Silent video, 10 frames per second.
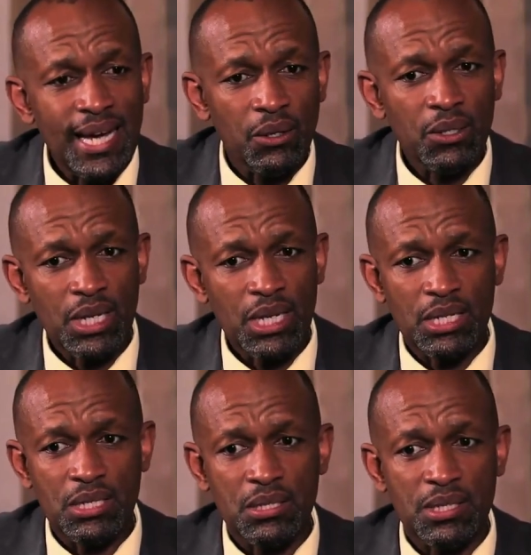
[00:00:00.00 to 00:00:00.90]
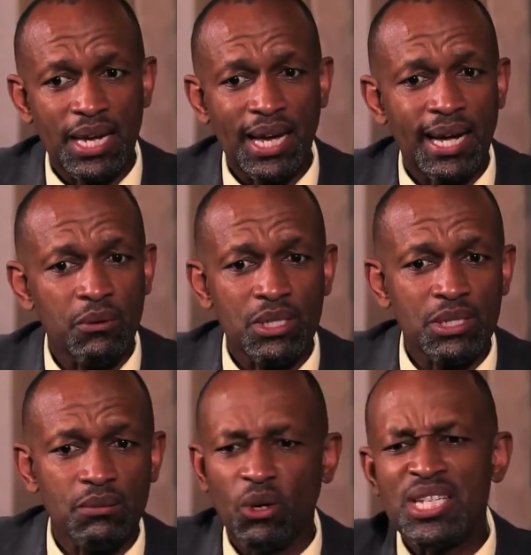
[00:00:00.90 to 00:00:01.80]
now, he's an
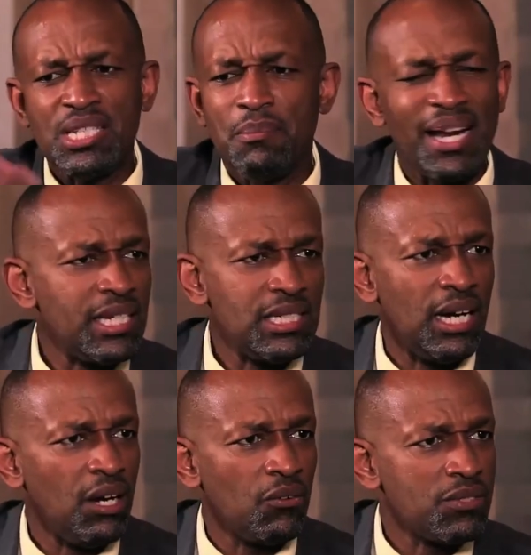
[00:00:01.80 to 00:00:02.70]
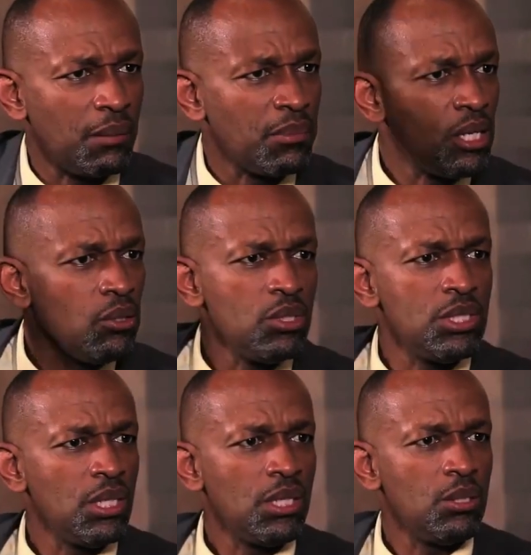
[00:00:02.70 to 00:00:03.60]
account audit manager of some
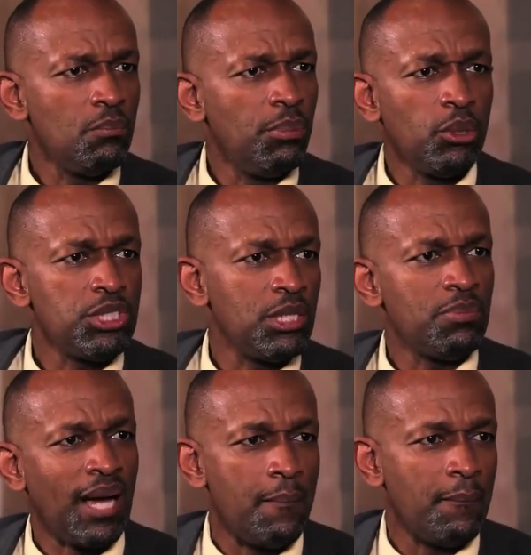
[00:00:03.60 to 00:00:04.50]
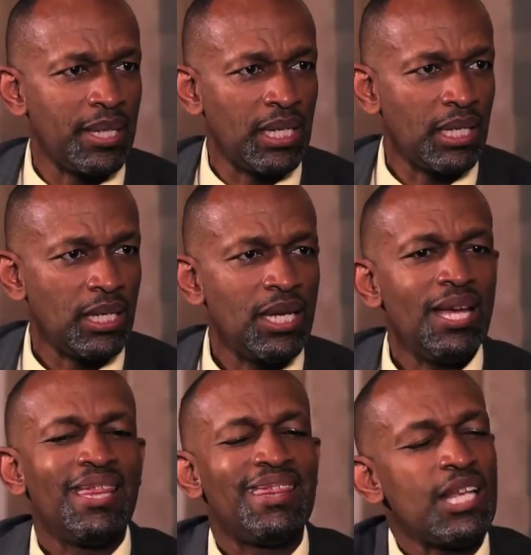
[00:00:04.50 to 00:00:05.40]
huge blue chip company.
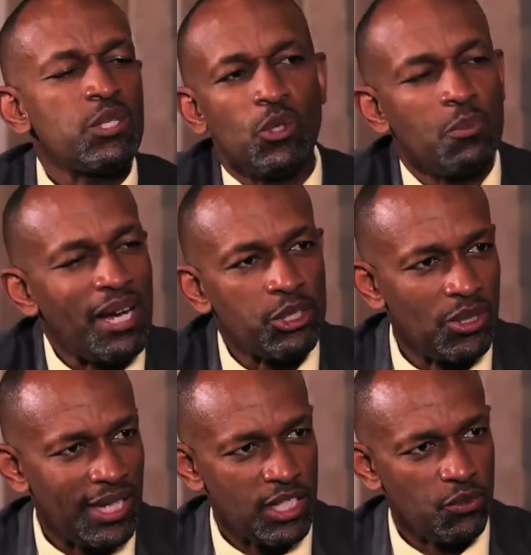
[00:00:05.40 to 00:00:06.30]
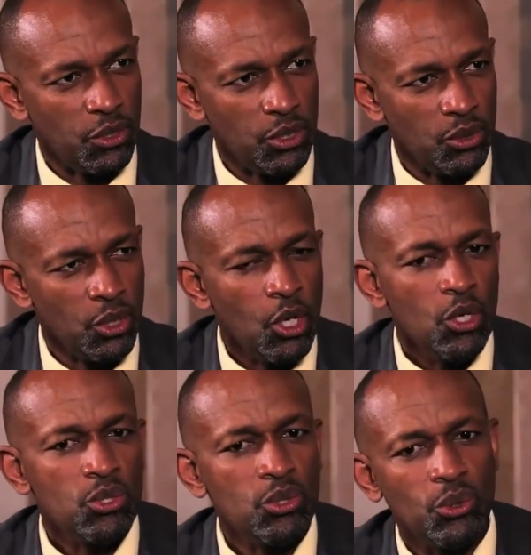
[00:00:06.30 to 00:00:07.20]
That's what passion does for you.
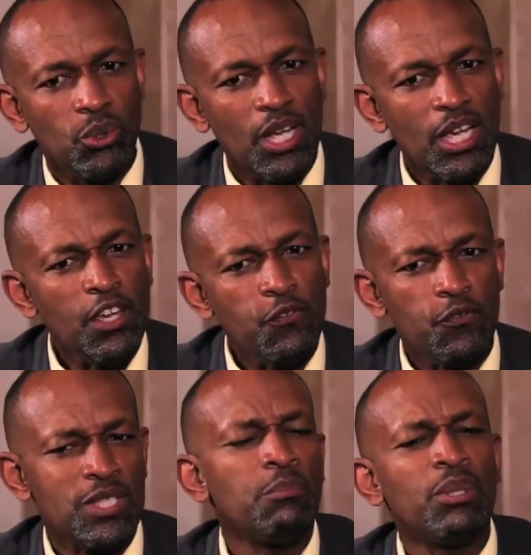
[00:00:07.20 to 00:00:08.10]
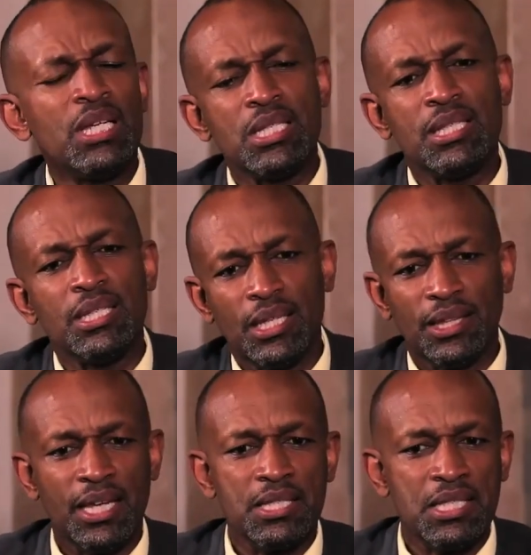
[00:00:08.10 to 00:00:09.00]
So if somebody is sitting
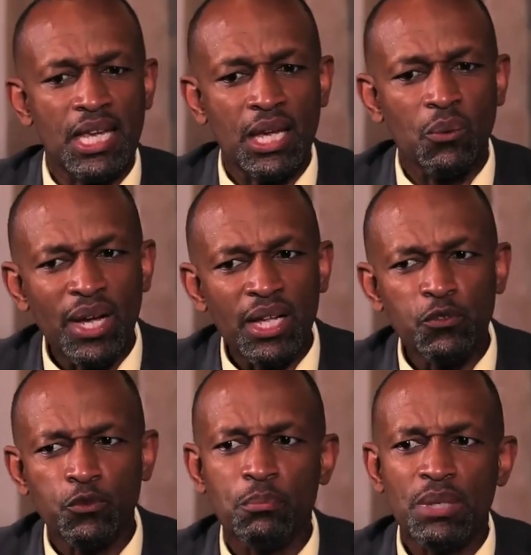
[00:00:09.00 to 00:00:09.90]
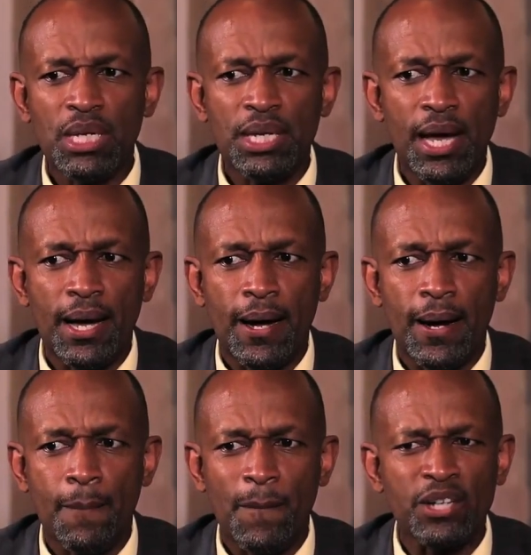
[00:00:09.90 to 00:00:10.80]
there and saying, well, for me,
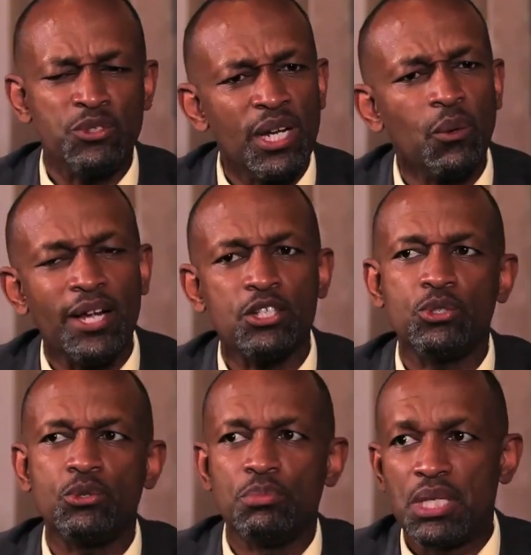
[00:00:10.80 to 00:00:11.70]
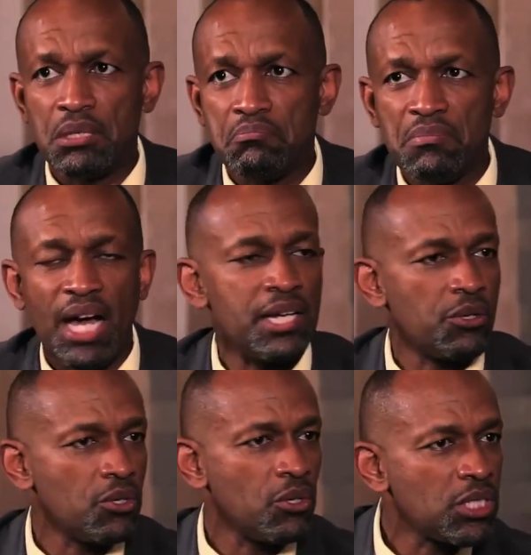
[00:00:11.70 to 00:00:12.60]
I'd really want to be an
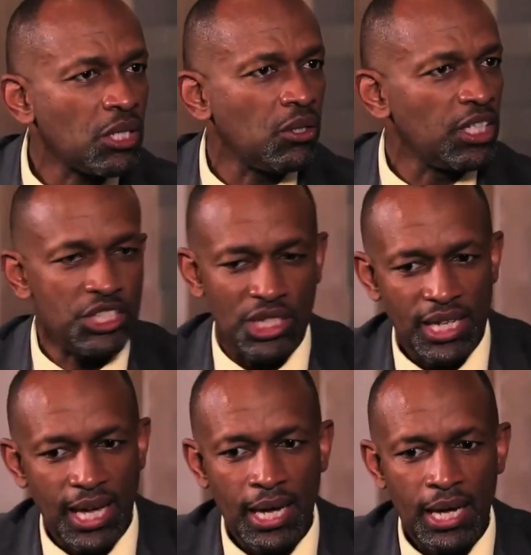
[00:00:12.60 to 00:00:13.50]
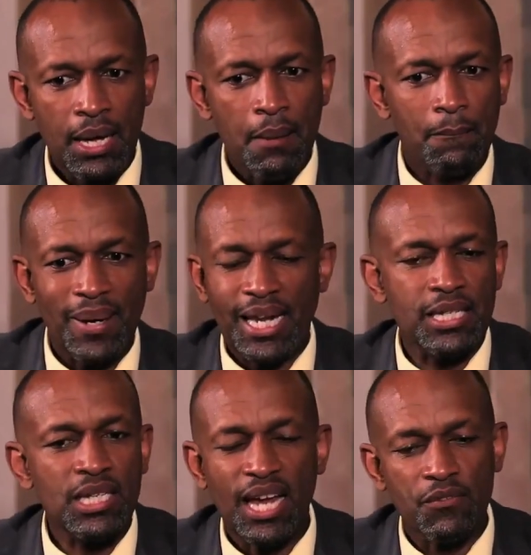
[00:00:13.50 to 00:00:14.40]
aeronautical engineer, but I
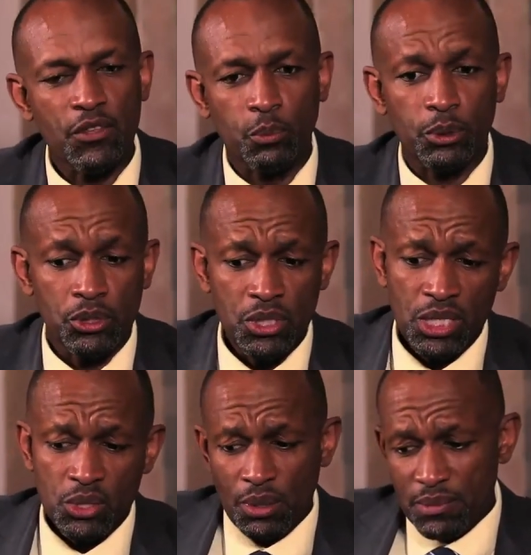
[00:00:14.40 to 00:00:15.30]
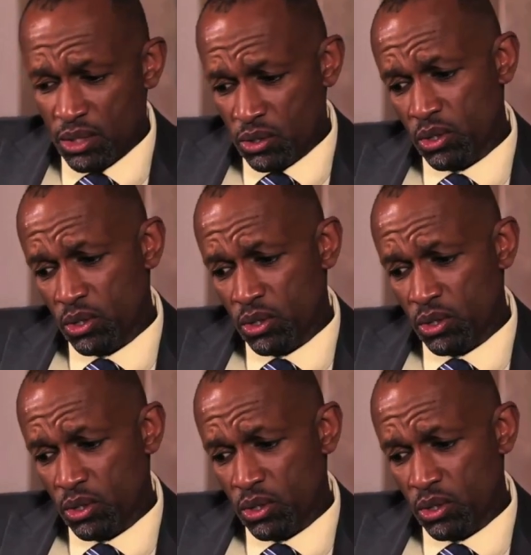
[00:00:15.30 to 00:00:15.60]
didn't have the opportunity, so I'm just